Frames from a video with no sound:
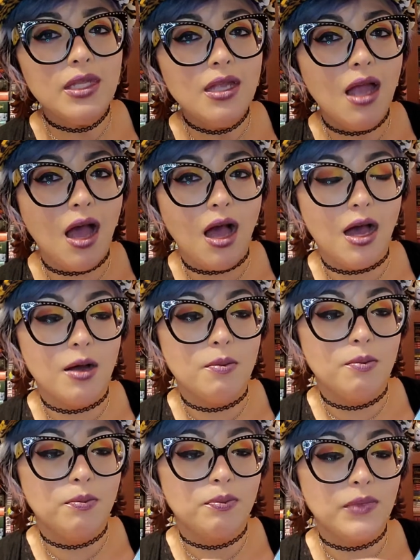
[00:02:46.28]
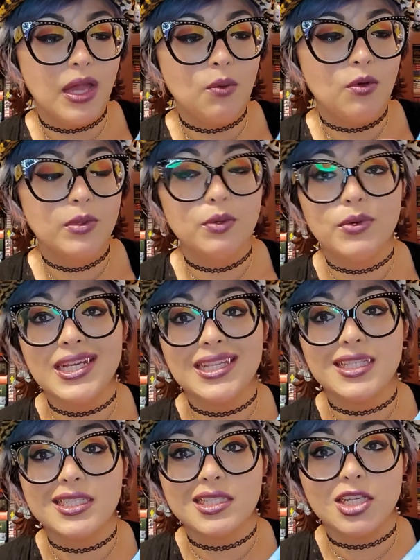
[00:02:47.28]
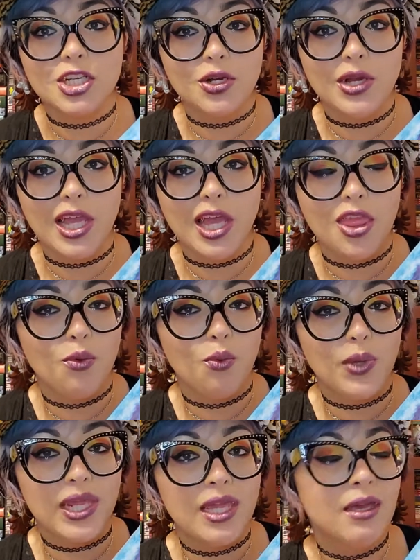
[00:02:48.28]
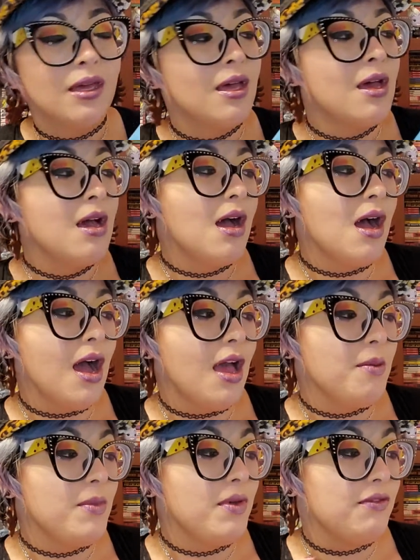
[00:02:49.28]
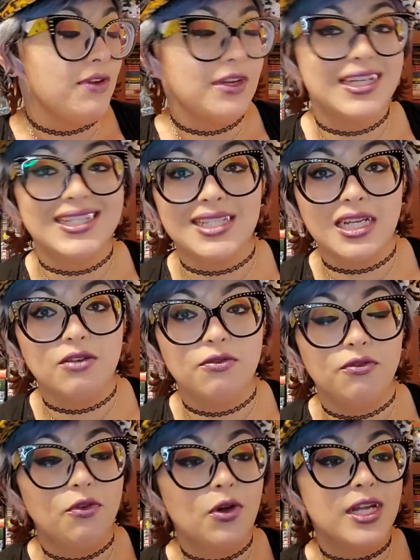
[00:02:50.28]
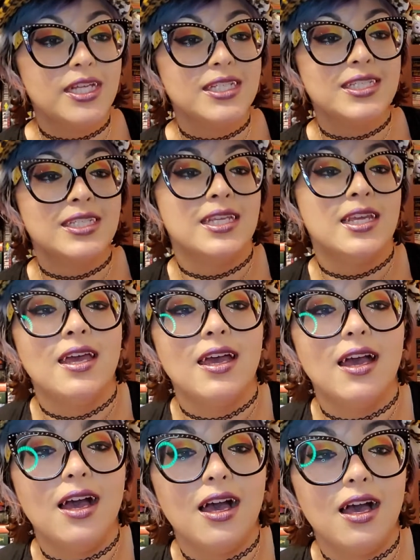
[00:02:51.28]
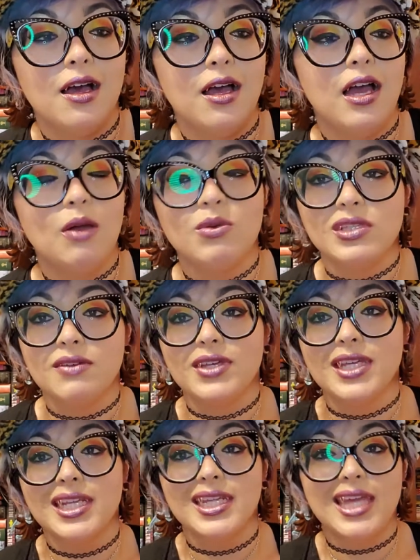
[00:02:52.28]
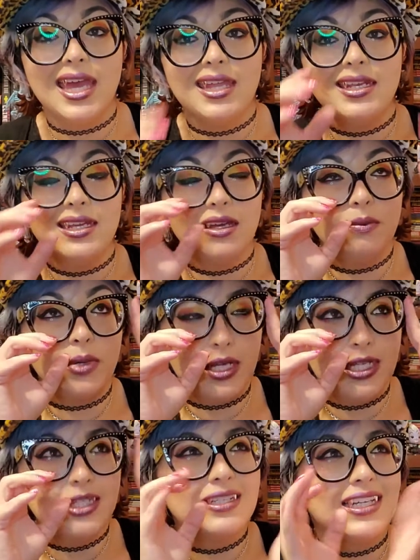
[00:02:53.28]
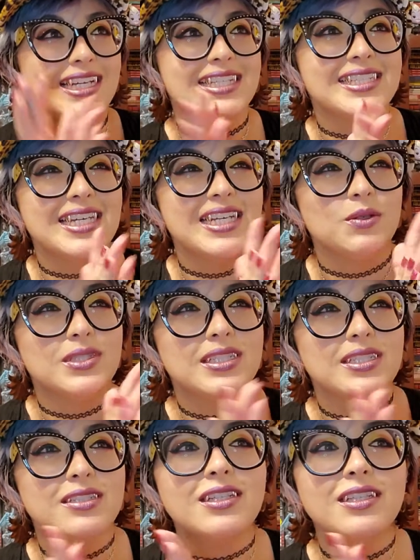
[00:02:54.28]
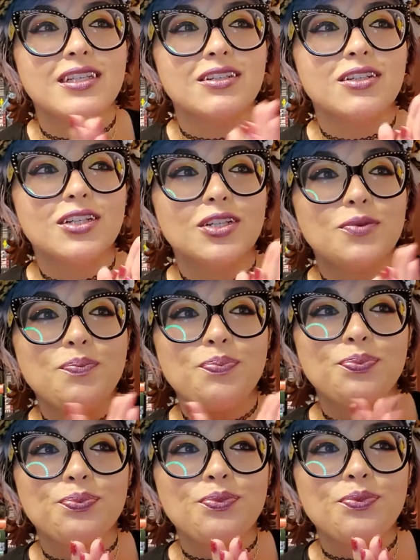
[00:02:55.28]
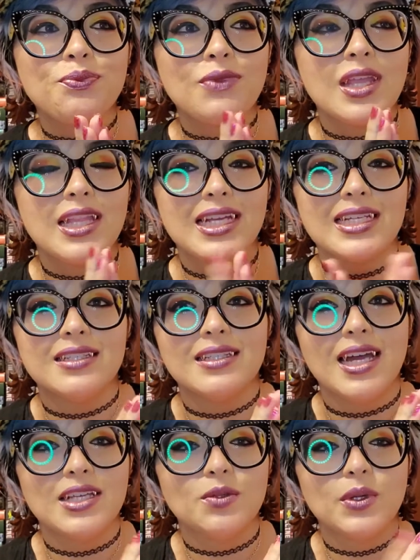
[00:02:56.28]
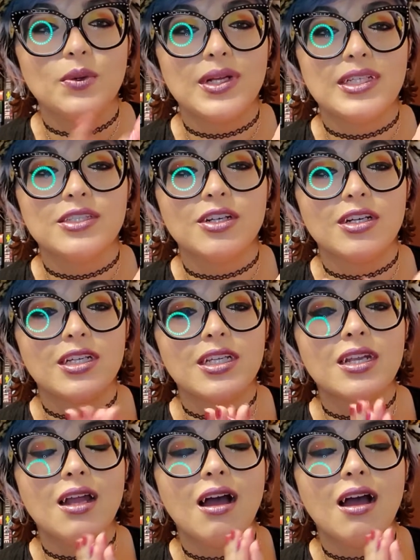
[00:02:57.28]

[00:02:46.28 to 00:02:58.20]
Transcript: I will be reading this during the week. I'm very excited for it. I was loving it again, but like I said, I was still a little, like I said last week when I started it,